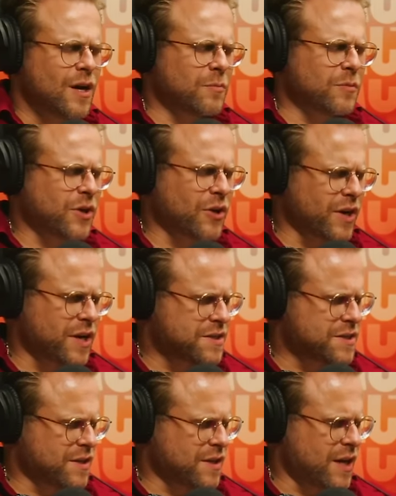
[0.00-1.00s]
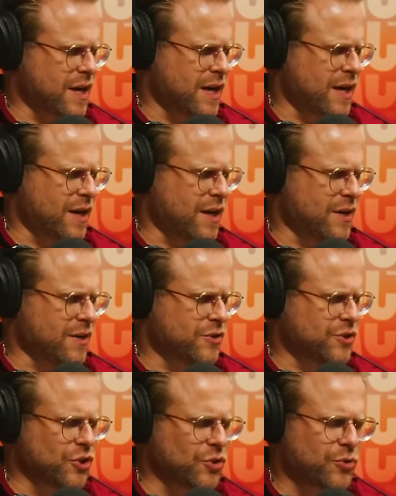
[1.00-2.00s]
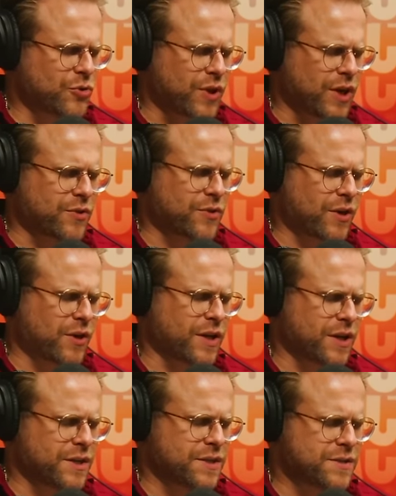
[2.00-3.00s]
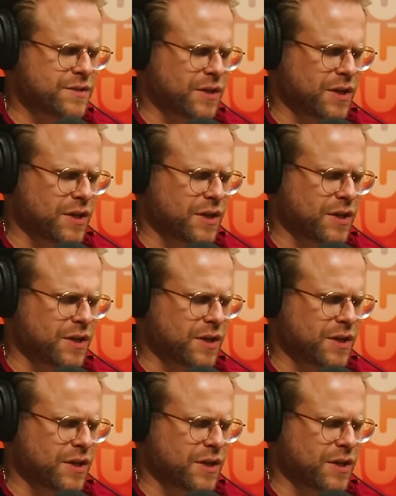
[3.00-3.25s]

I'm curious. Uh, do you think there is